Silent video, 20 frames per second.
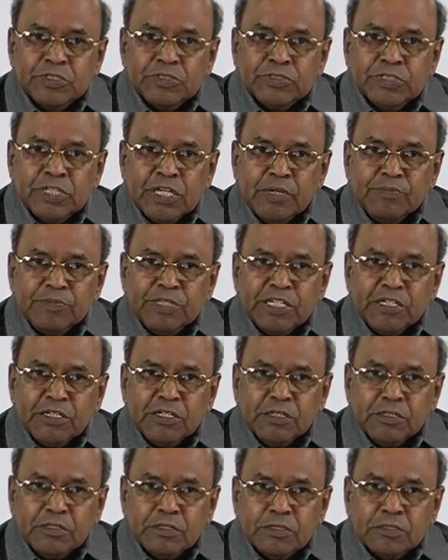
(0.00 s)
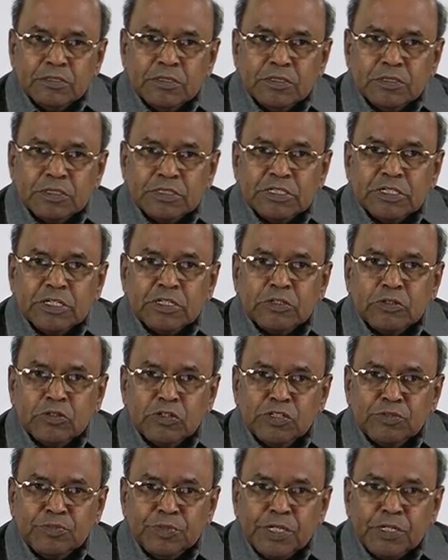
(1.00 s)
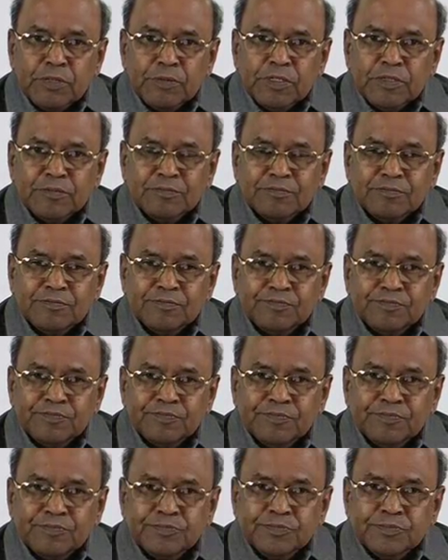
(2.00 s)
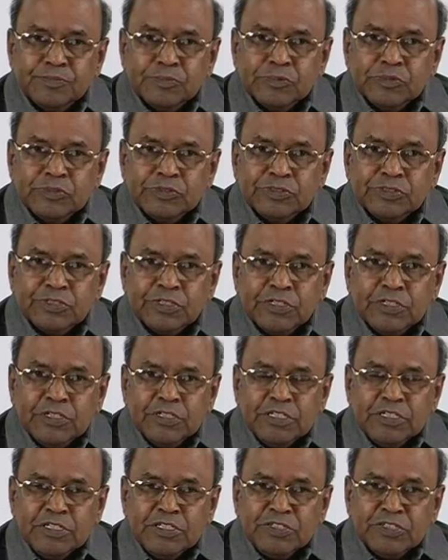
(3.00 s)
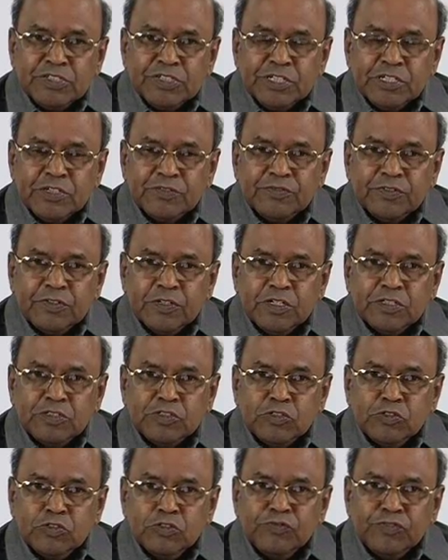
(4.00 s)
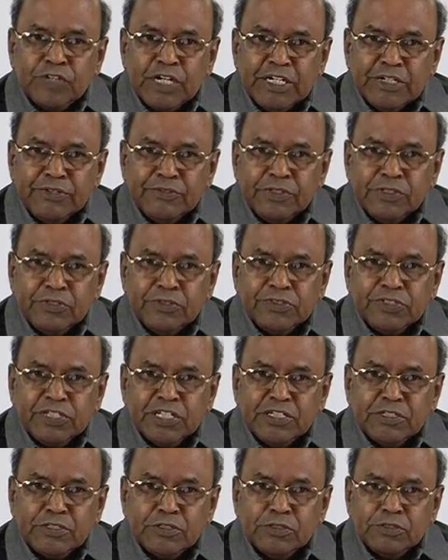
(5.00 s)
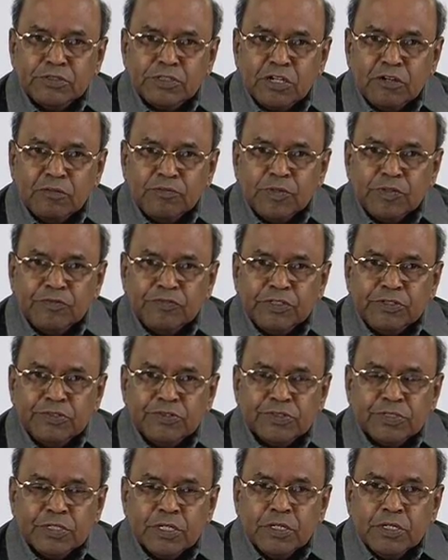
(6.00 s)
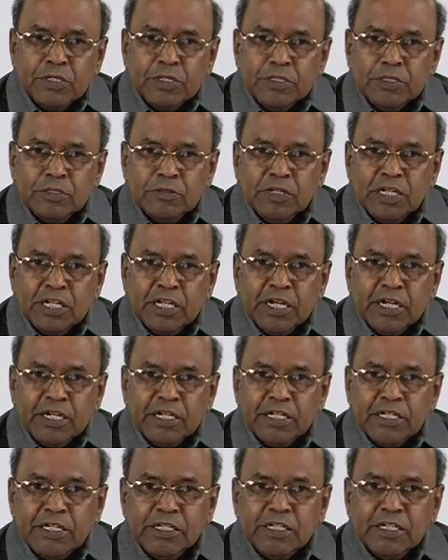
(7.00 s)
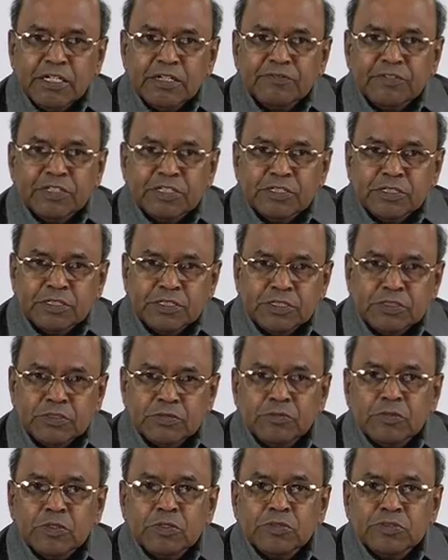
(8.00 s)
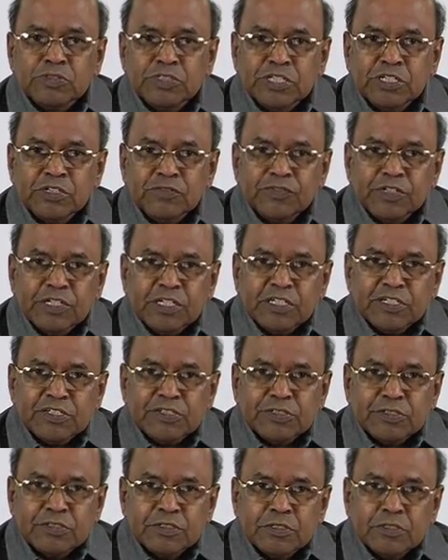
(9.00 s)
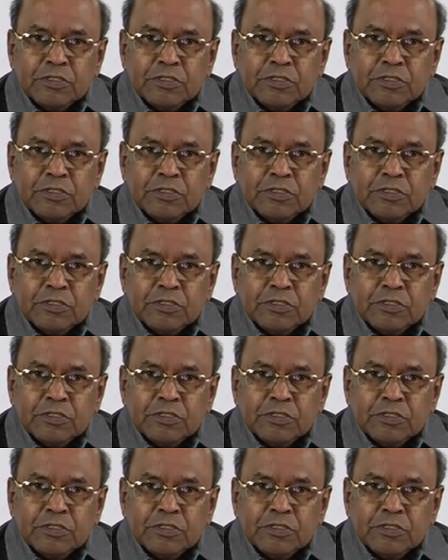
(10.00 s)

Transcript: Same thing, cone problem. So instead of 2 front views and 2 top views, you will get here with 3 figures.